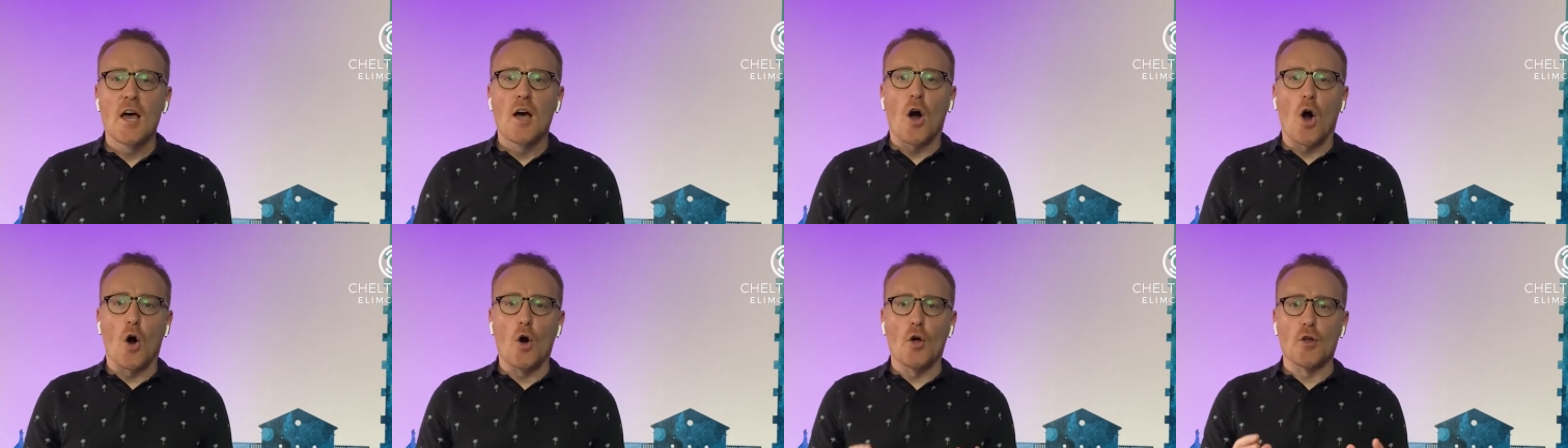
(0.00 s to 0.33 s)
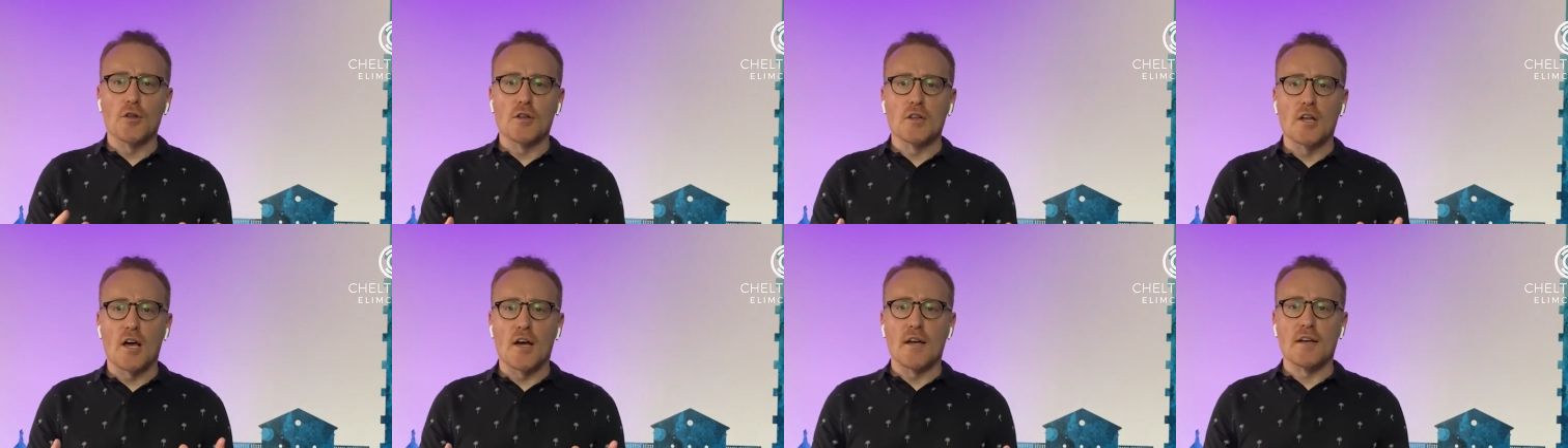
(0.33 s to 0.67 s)

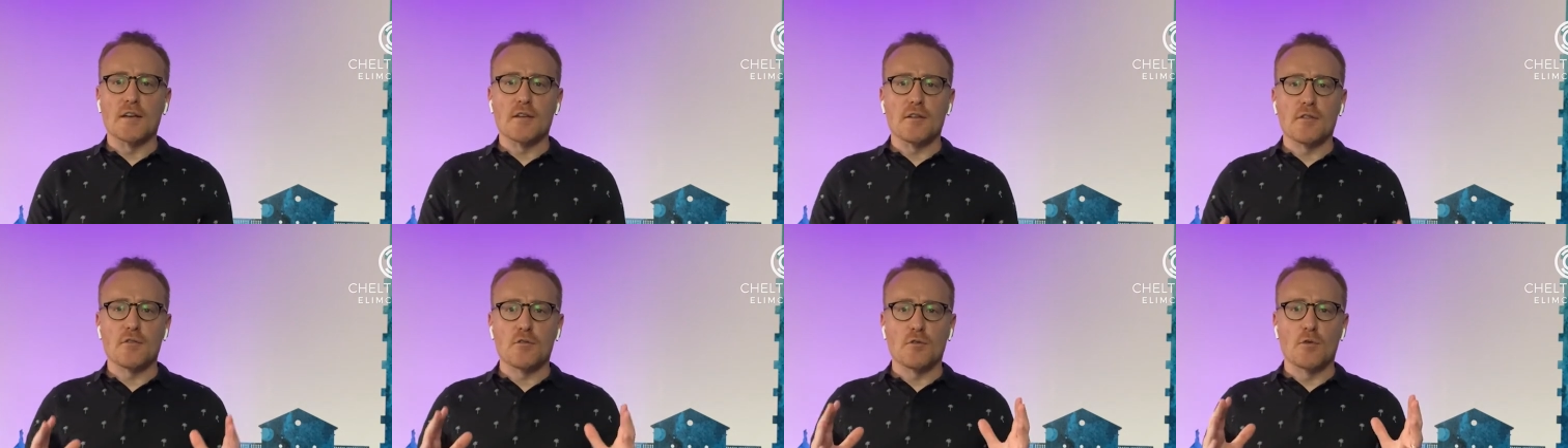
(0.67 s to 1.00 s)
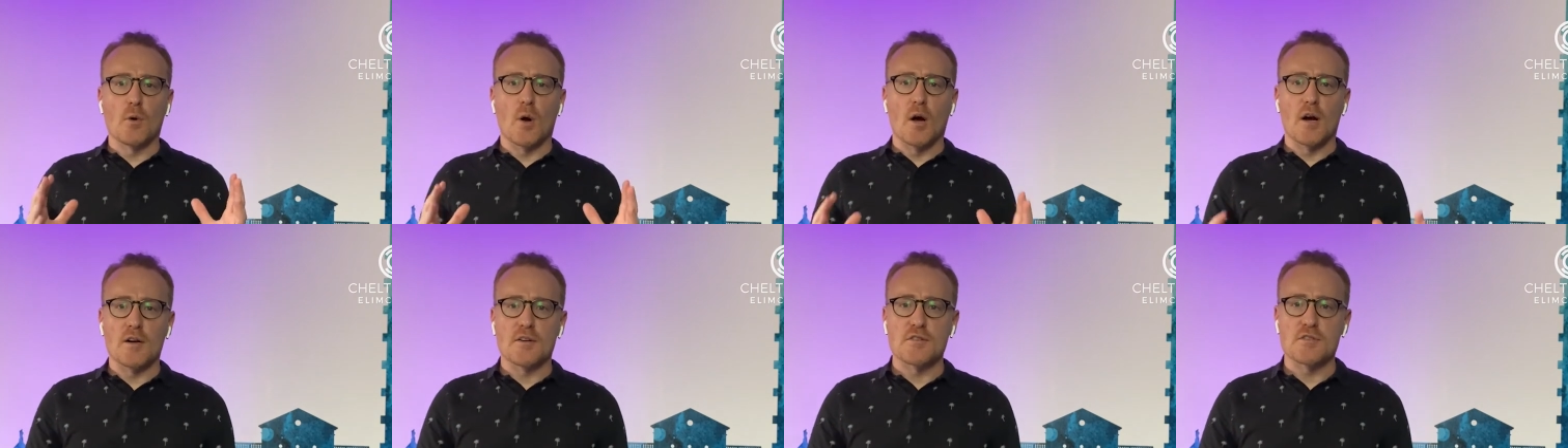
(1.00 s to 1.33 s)
online through
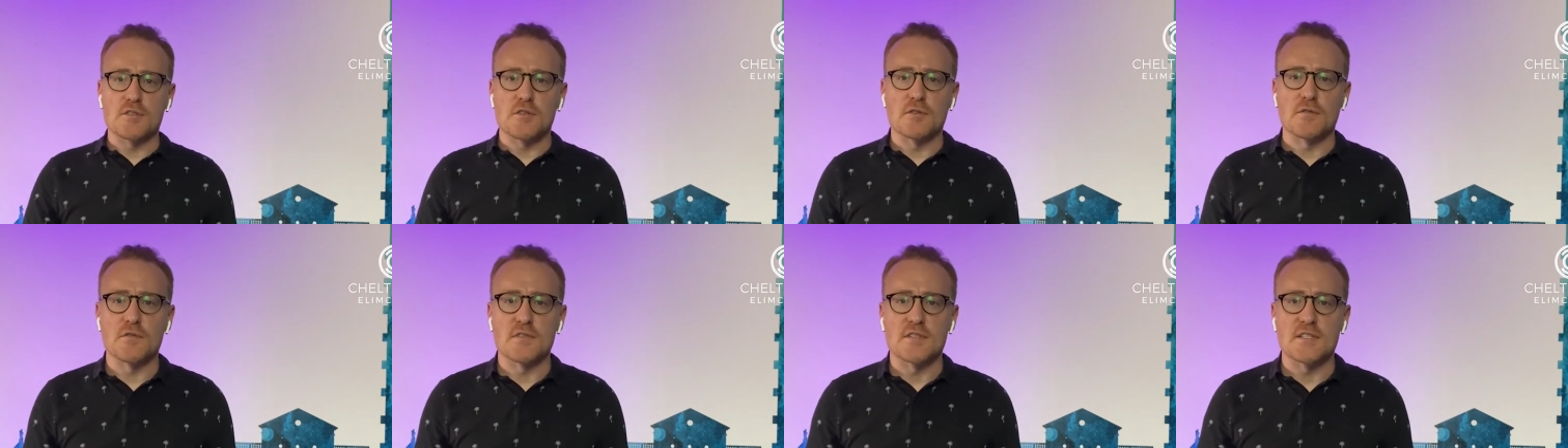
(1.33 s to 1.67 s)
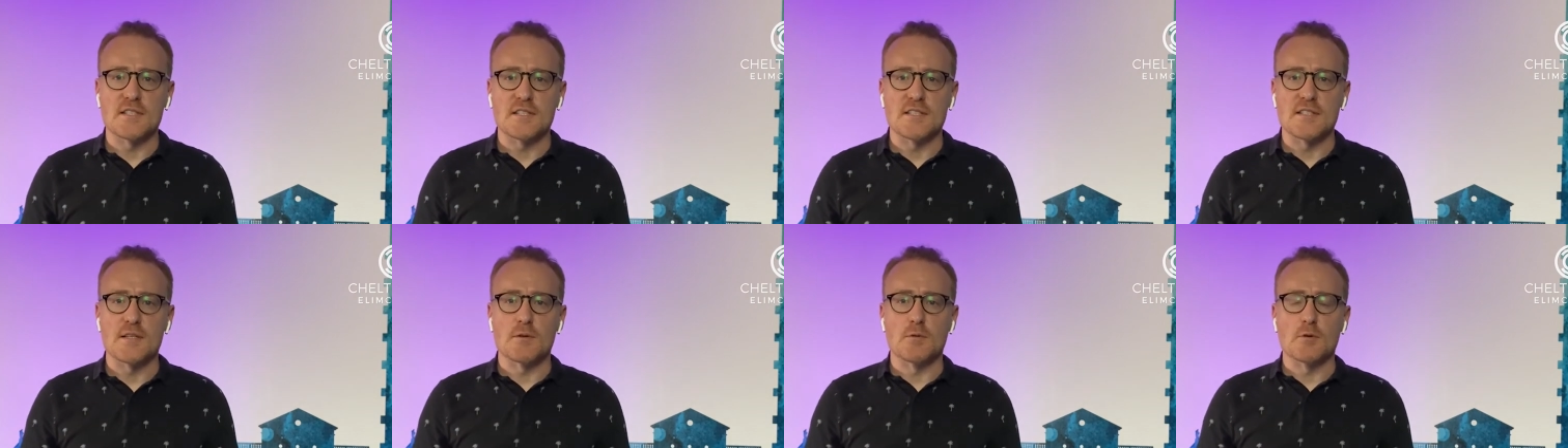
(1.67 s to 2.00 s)
our
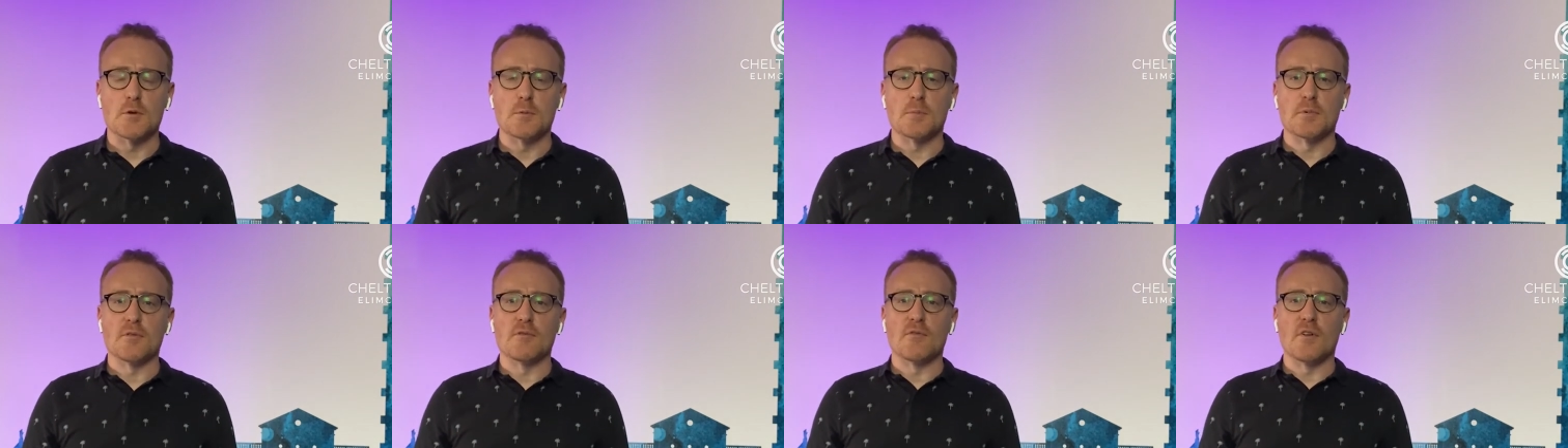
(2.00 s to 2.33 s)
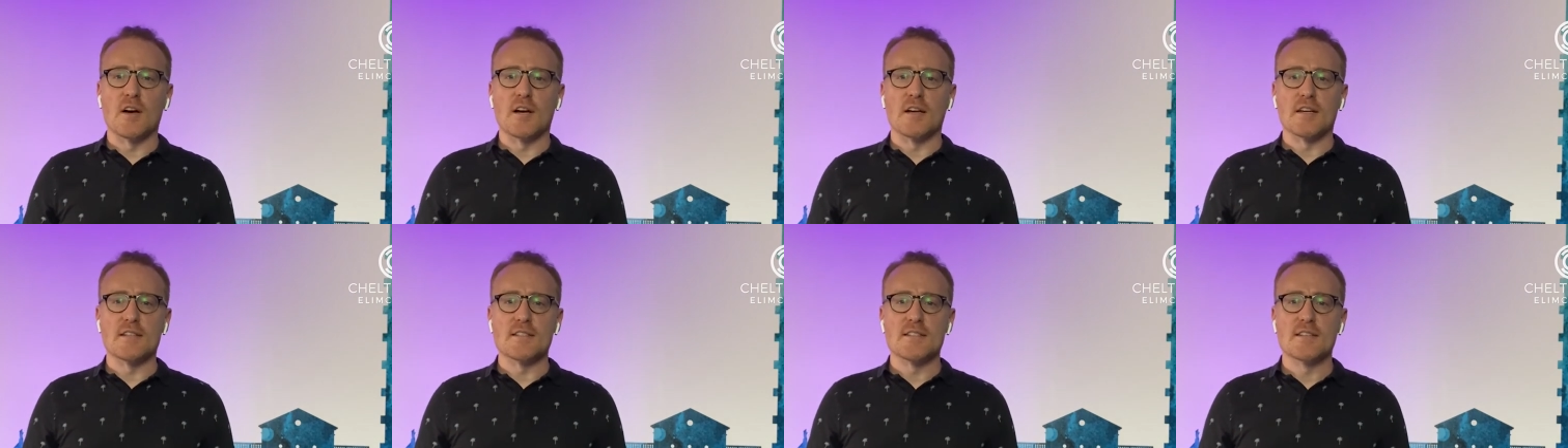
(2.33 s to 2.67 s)
services that we'll
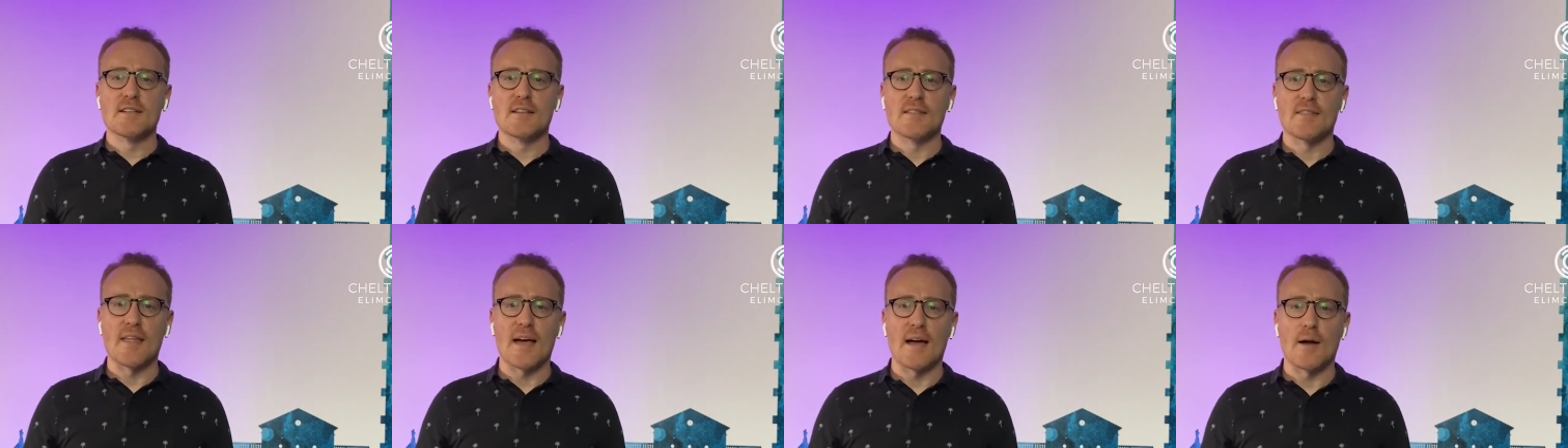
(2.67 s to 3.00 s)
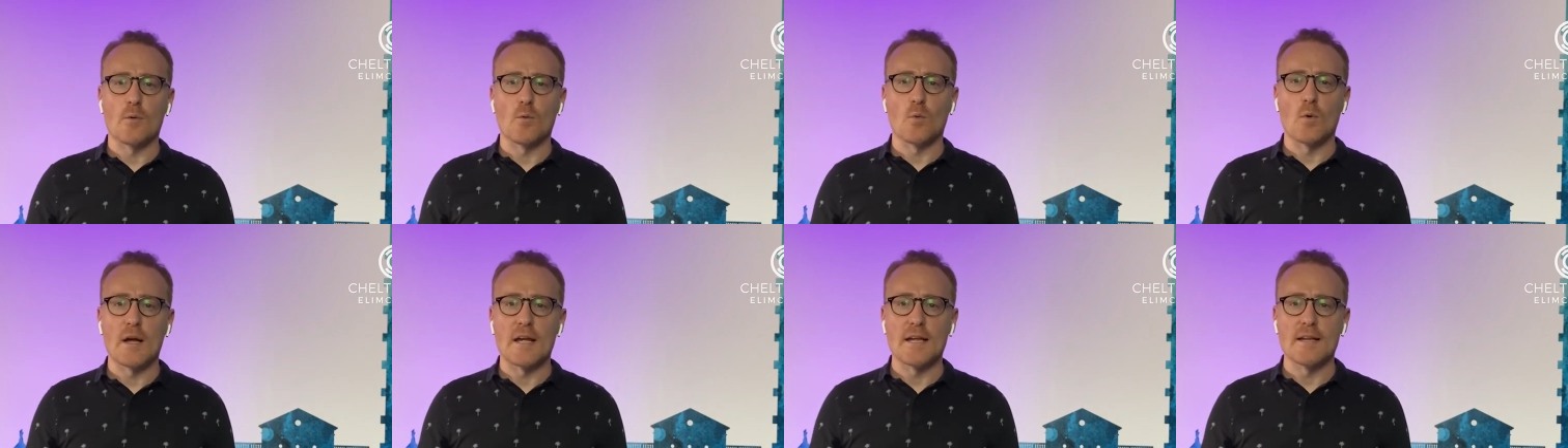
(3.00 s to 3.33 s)
provide
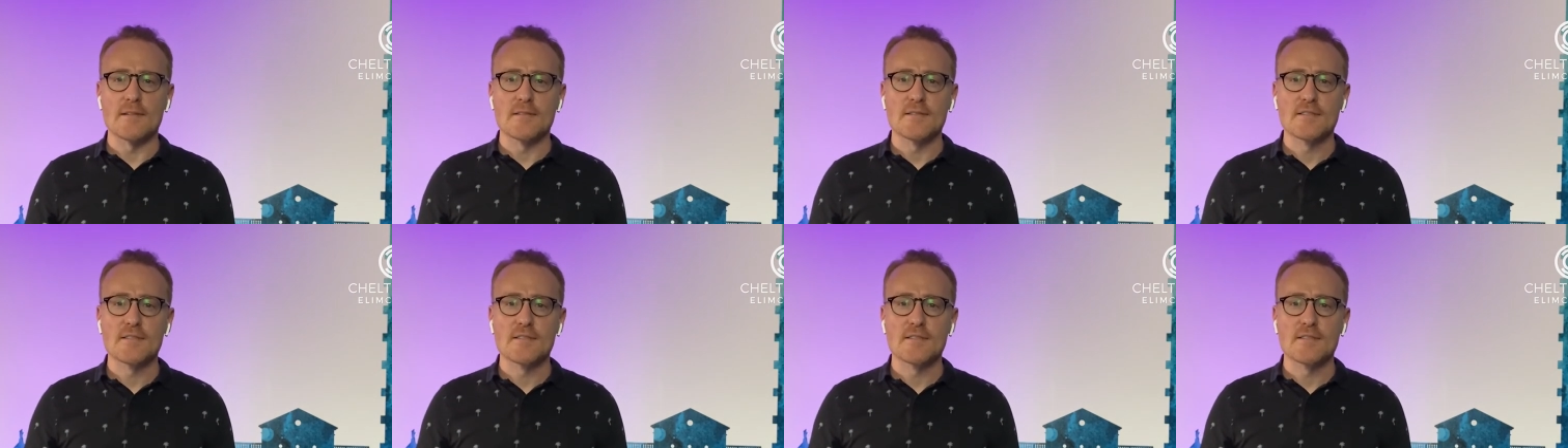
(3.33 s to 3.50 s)
that way.